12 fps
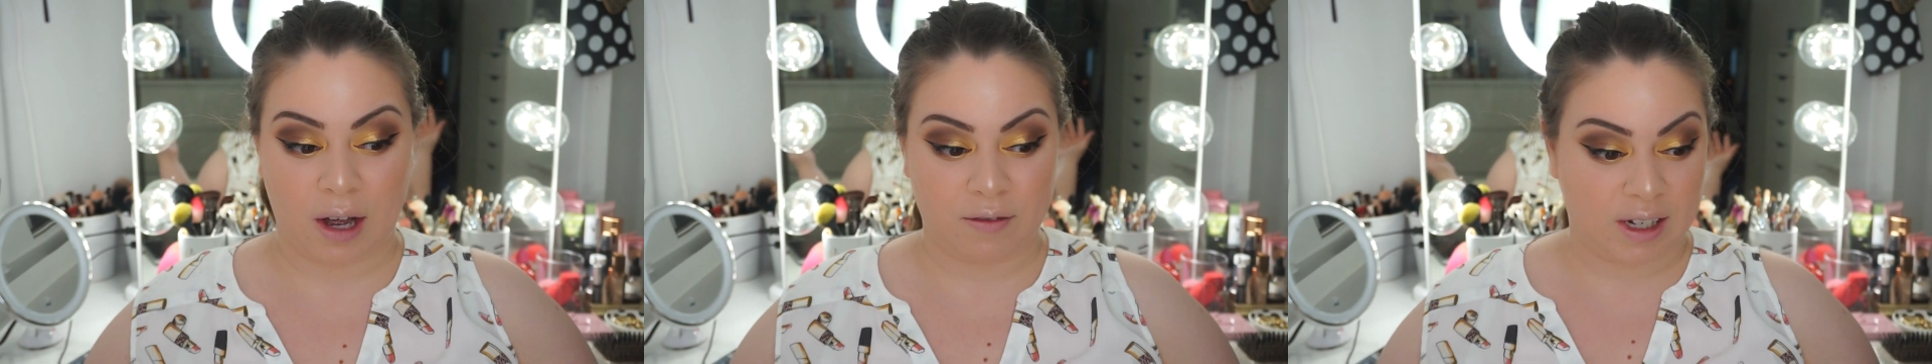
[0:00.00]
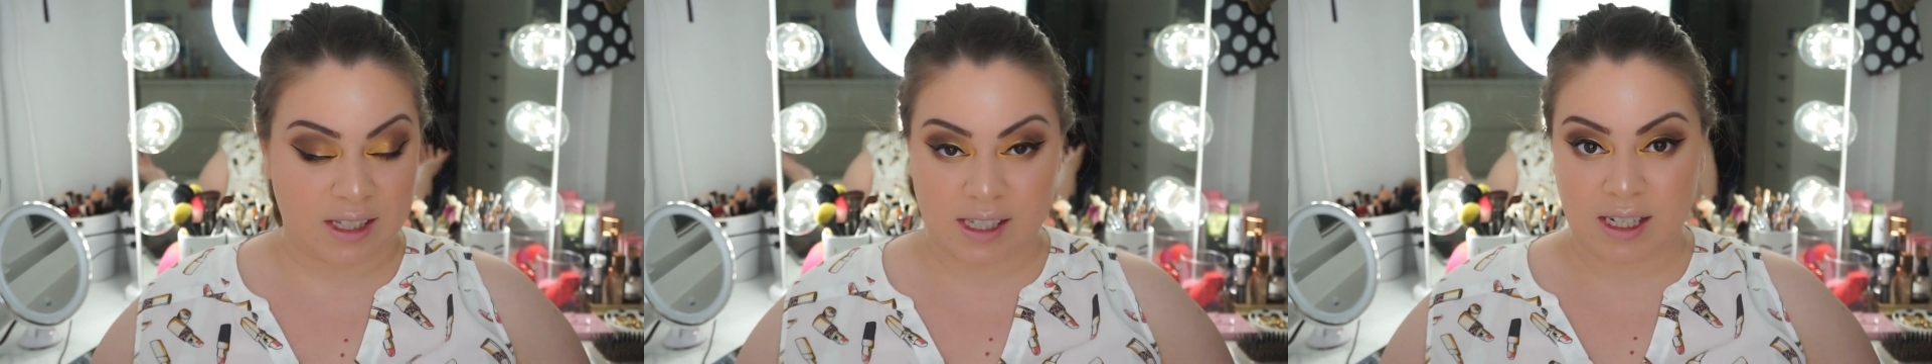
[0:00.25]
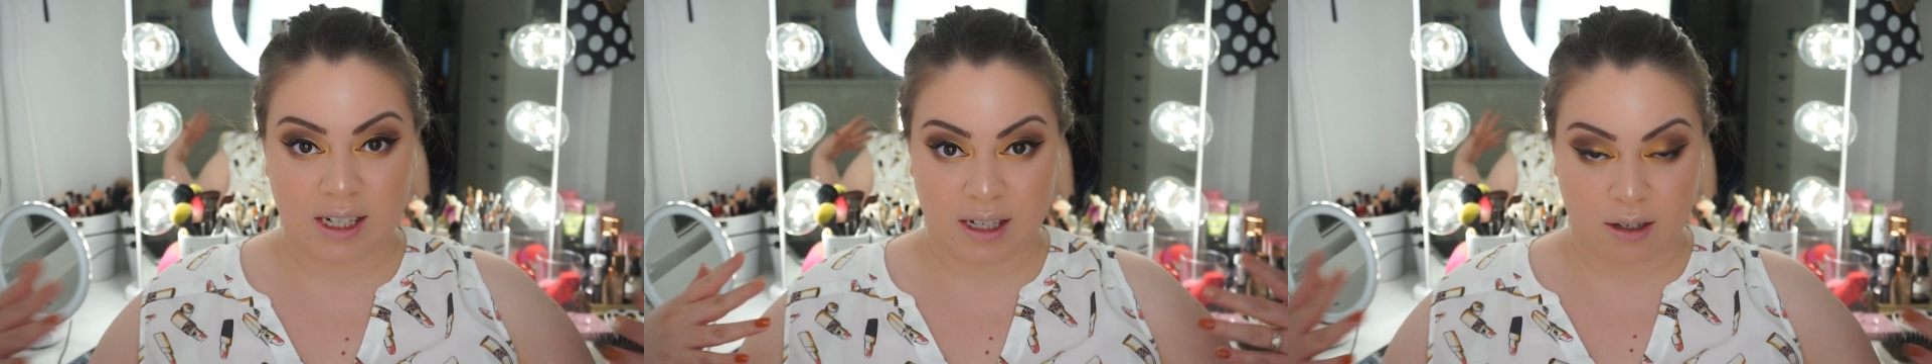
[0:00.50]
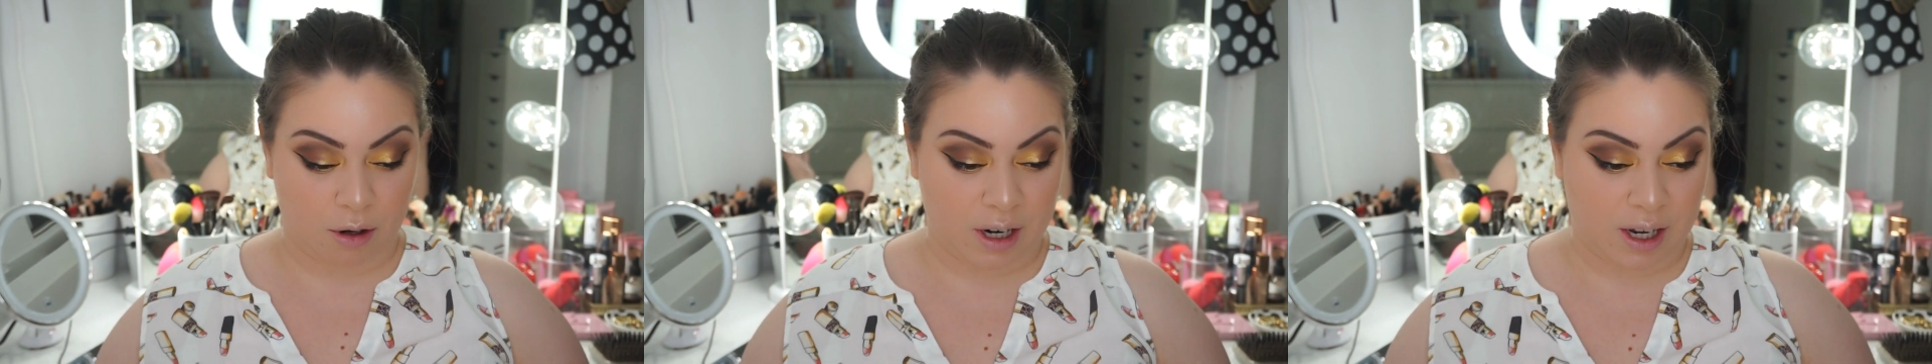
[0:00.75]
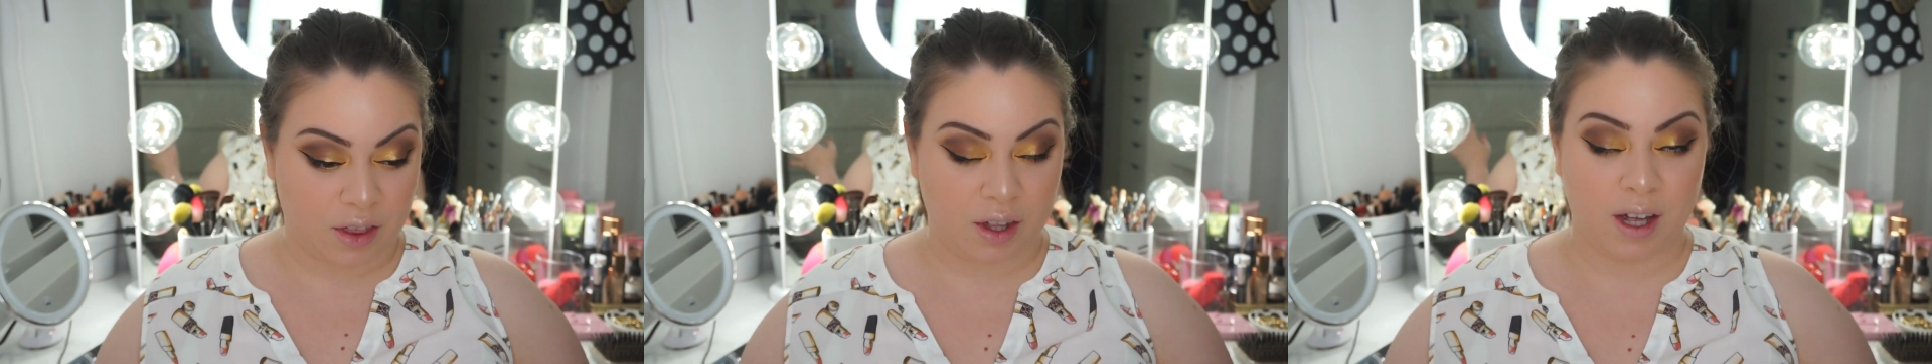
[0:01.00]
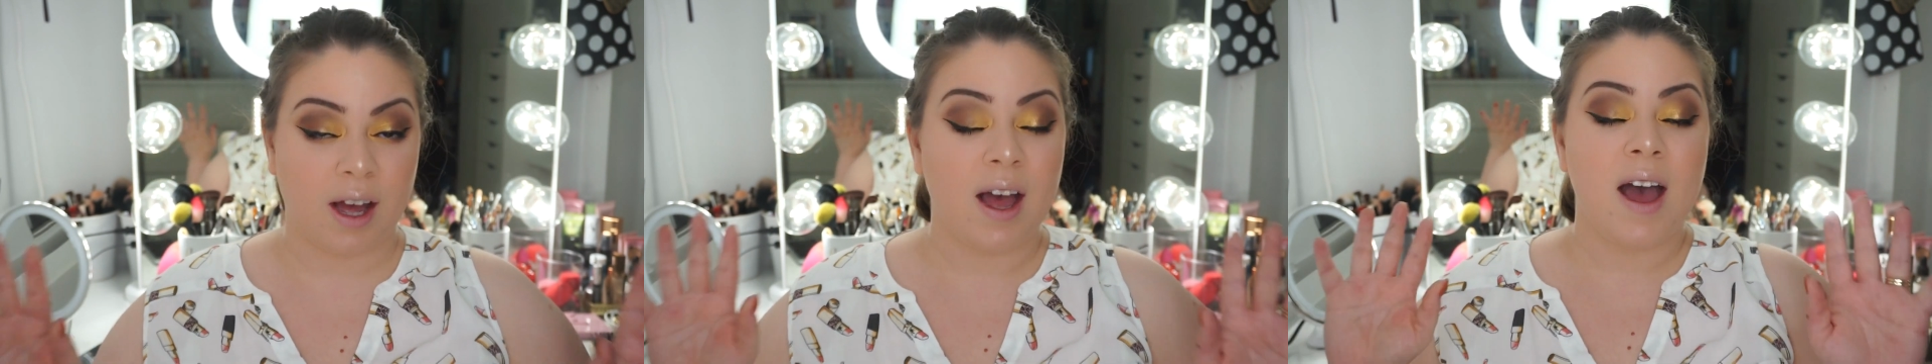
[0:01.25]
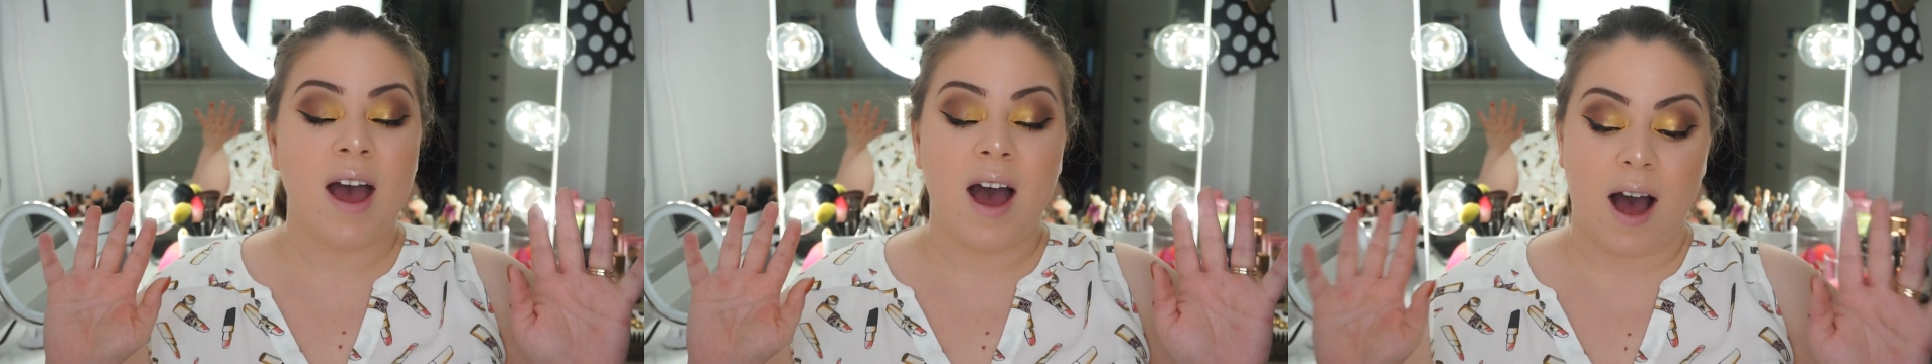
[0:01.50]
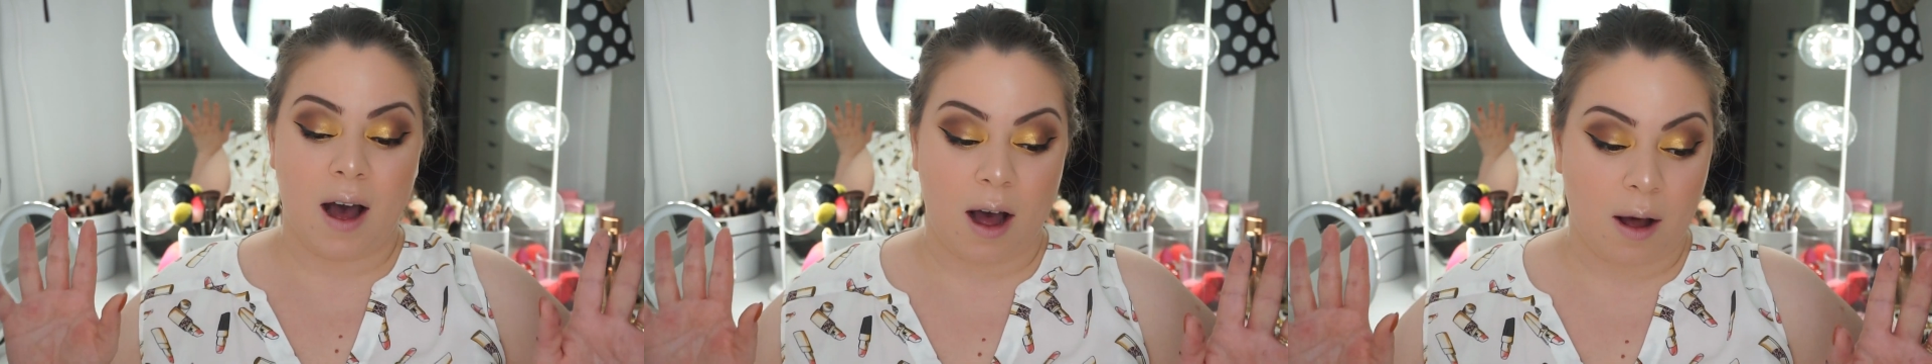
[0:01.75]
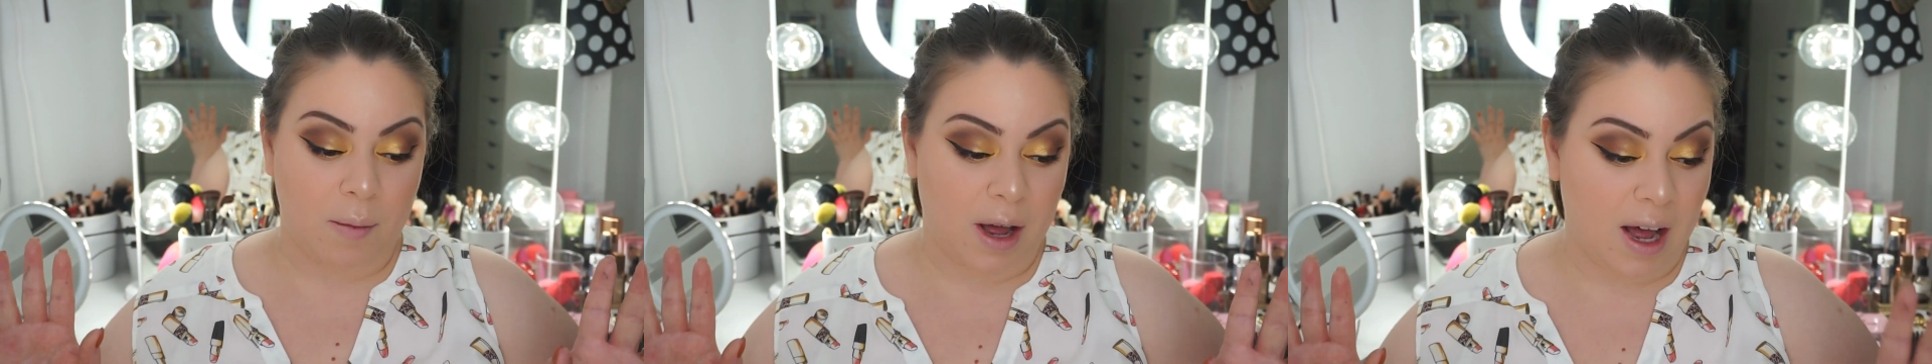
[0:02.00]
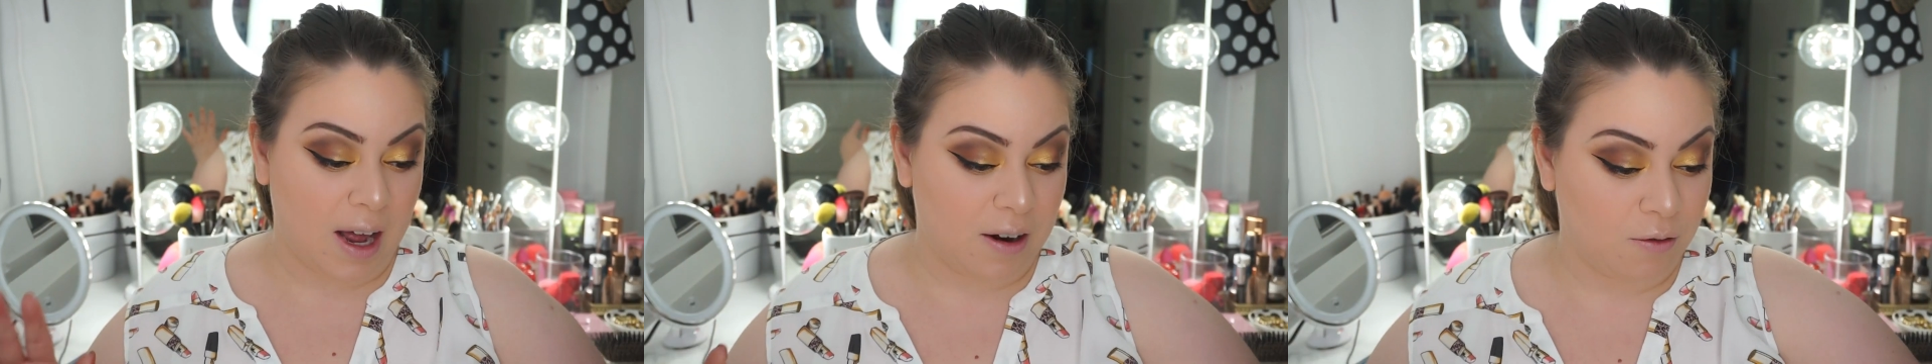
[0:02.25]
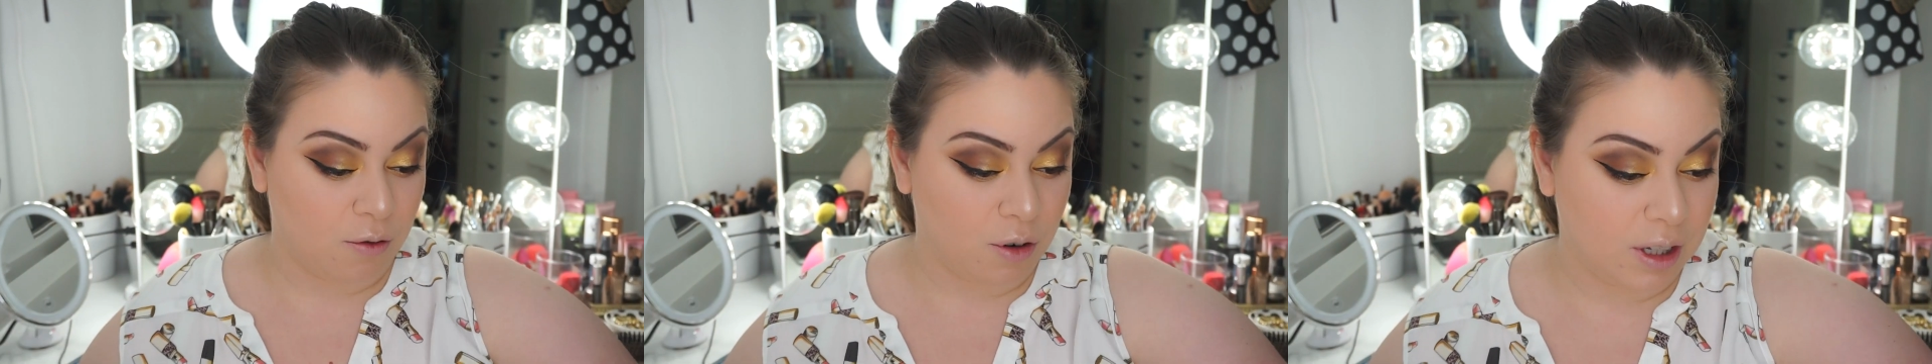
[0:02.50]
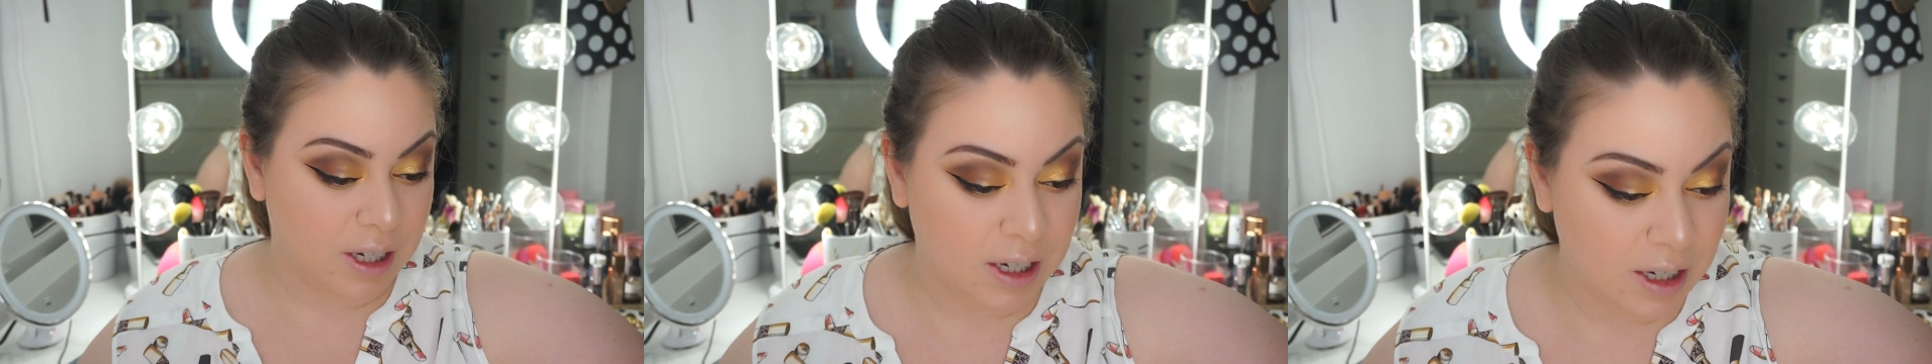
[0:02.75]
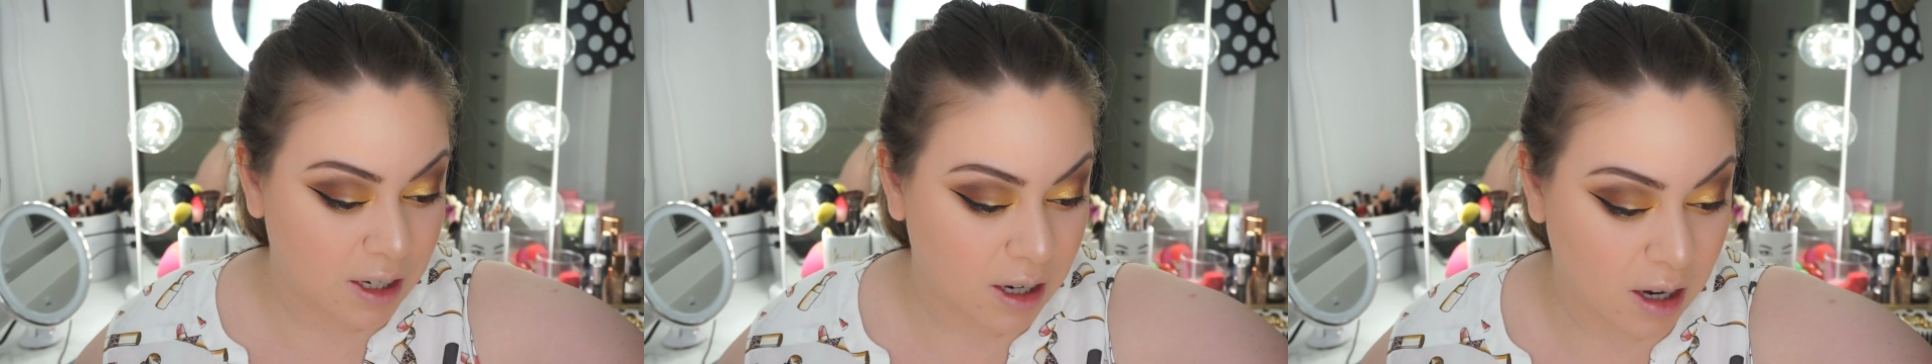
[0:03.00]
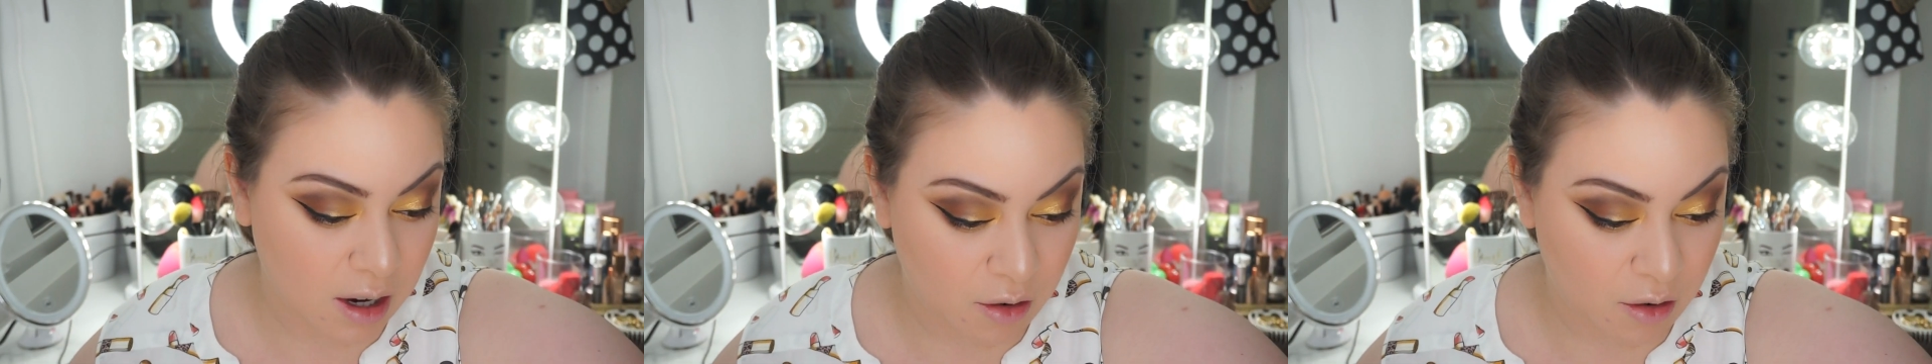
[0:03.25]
have not seen it or anything, I really